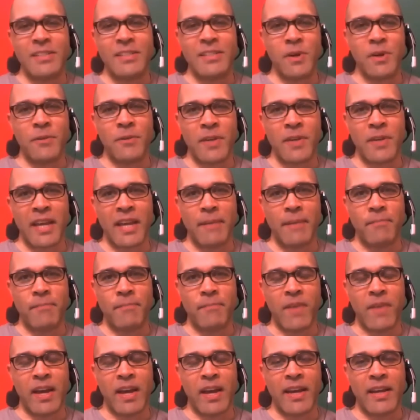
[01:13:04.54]
it is a wonderful
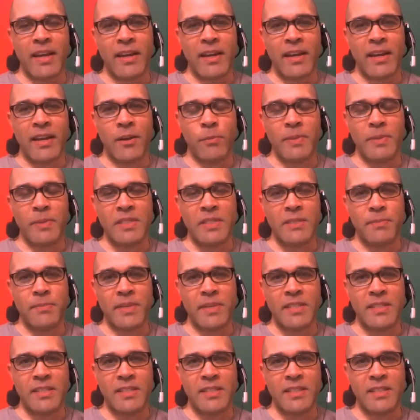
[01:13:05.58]
game. I hope it's a
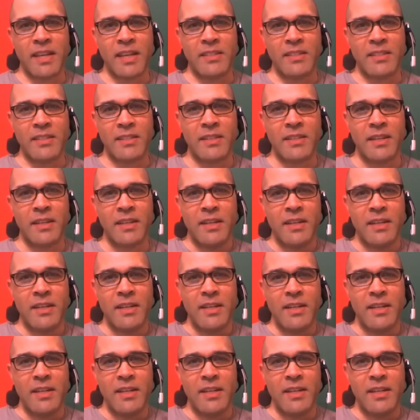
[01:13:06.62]
big success.